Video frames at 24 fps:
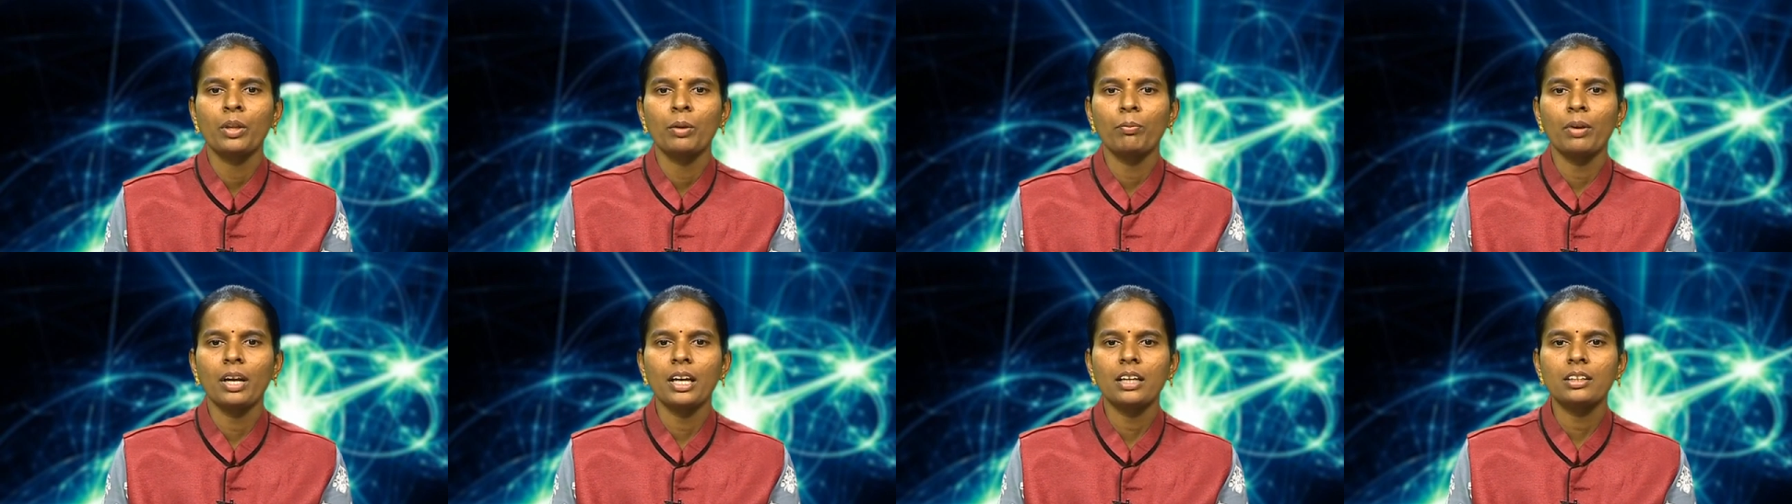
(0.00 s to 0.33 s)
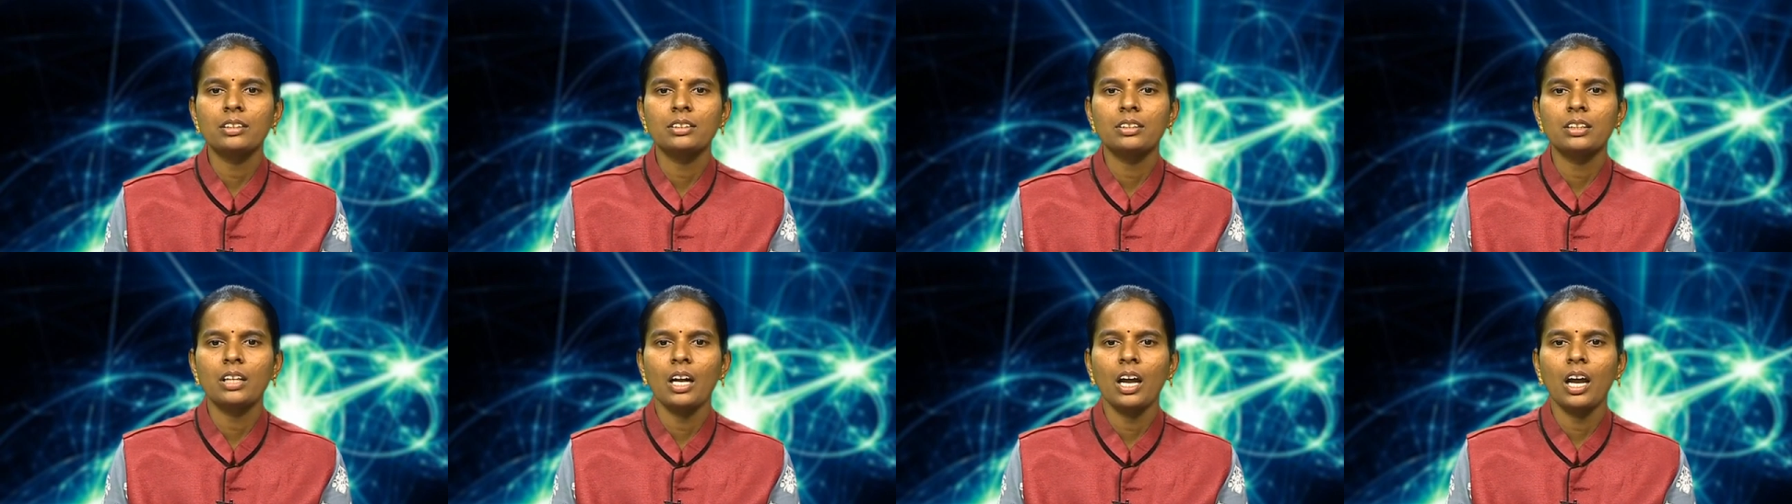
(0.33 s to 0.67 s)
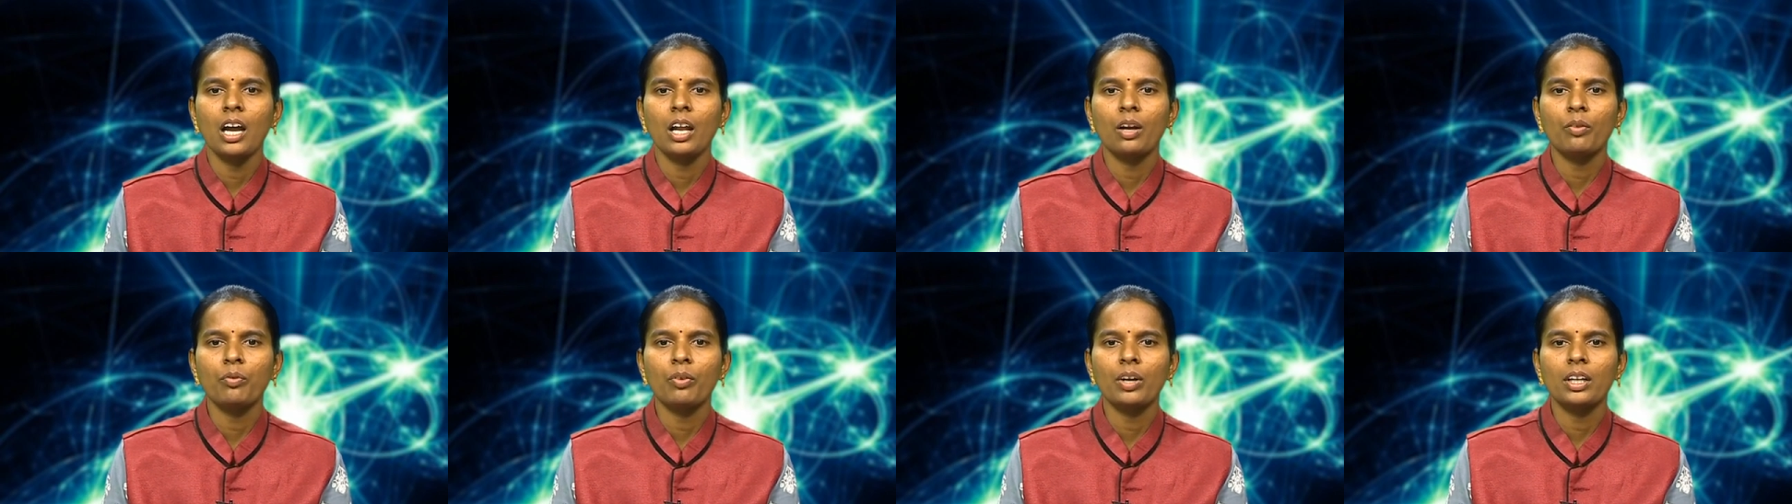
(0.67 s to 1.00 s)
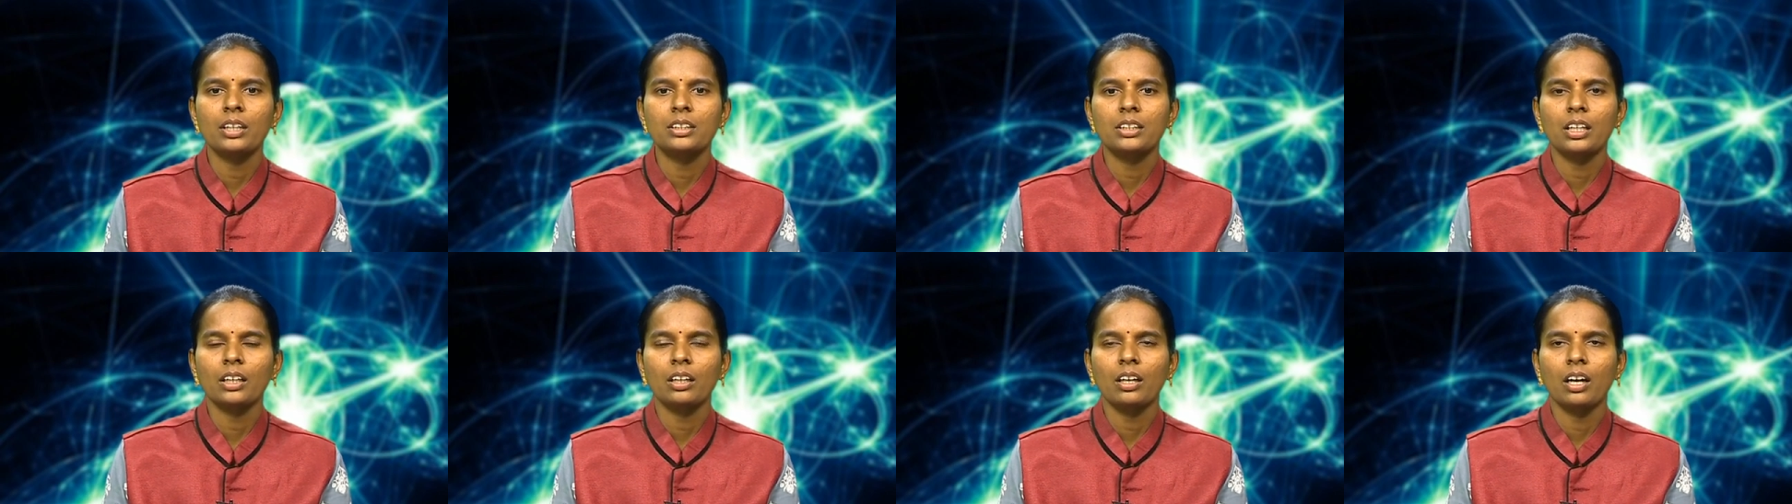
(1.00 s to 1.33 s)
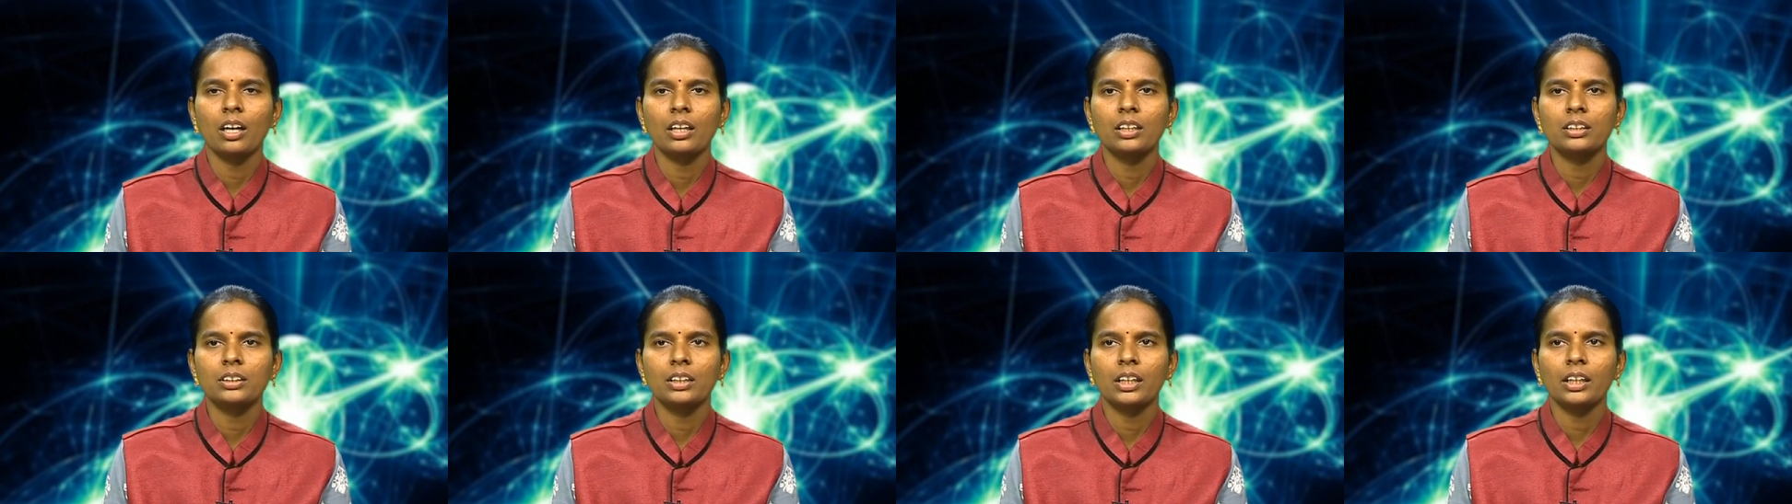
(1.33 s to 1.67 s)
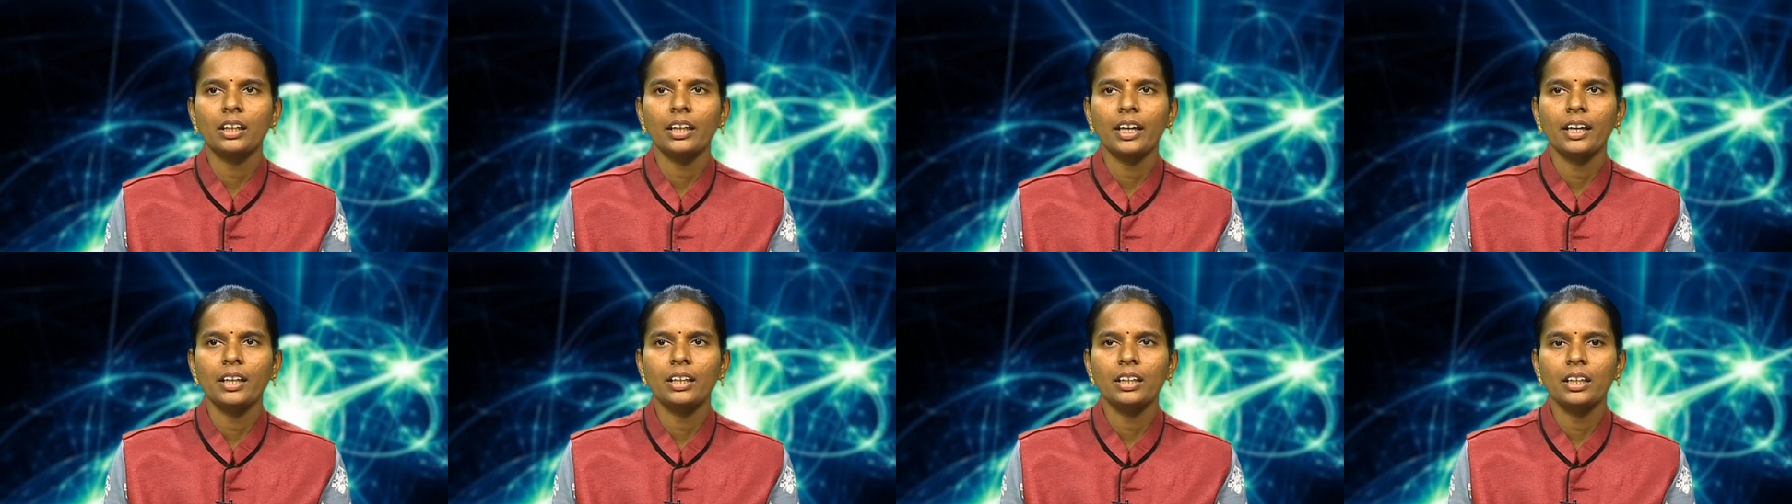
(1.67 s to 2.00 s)
plus alpha is the
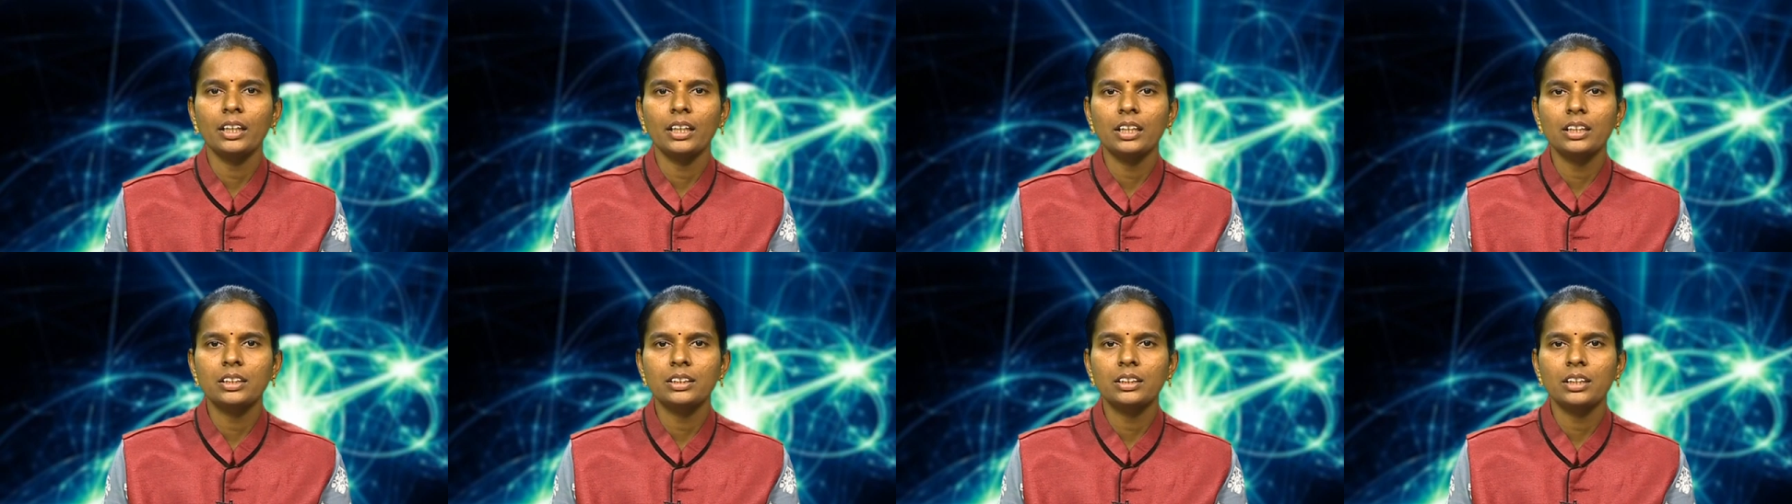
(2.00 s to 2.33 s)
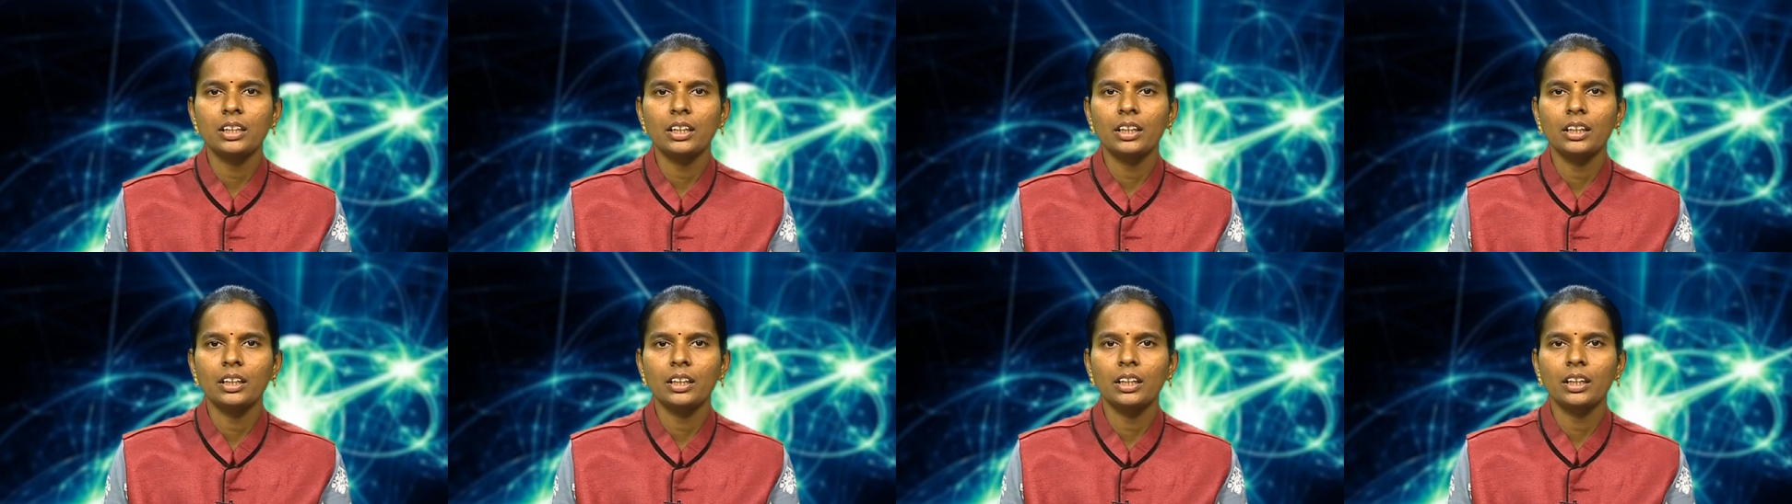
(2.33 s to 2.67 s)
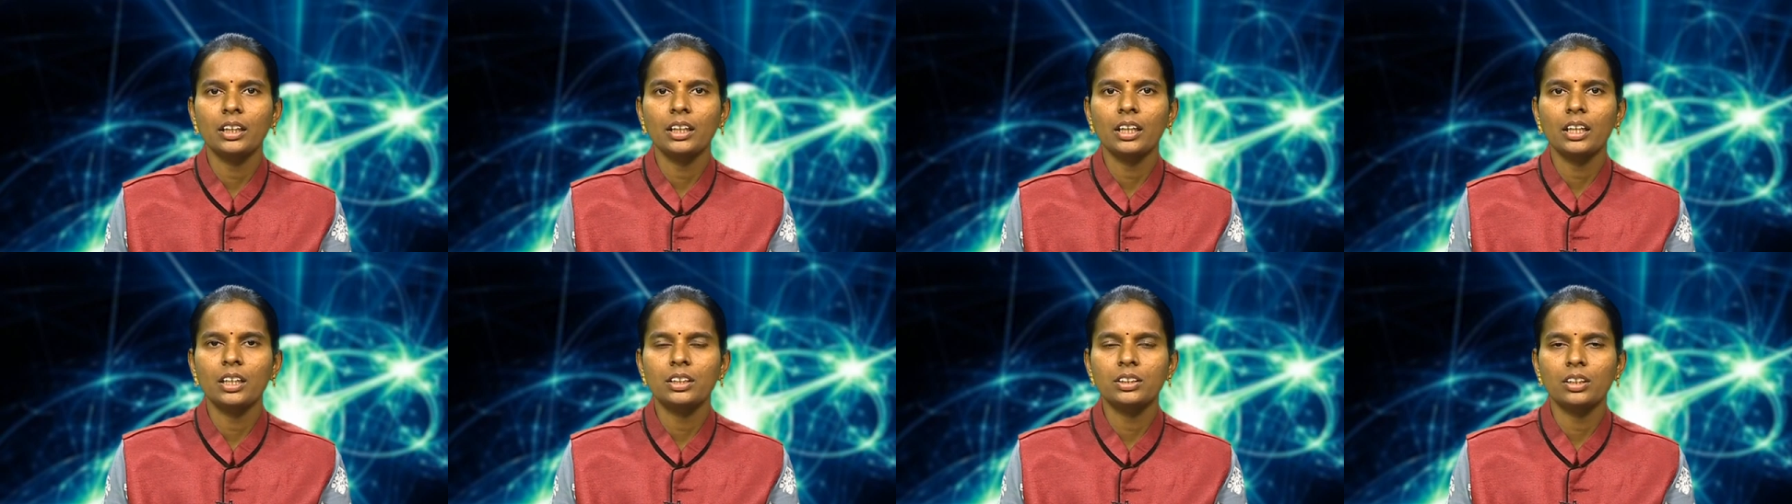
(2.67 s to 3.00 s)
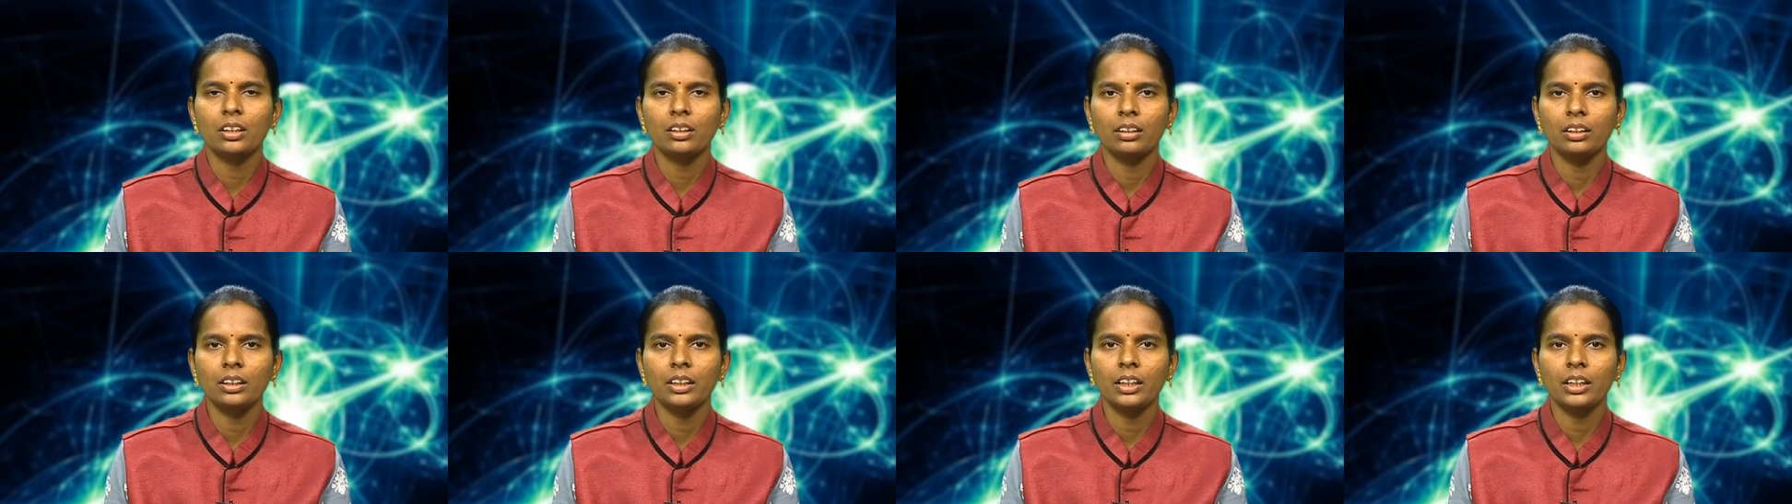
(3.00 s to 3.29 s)
constant and t is the integration.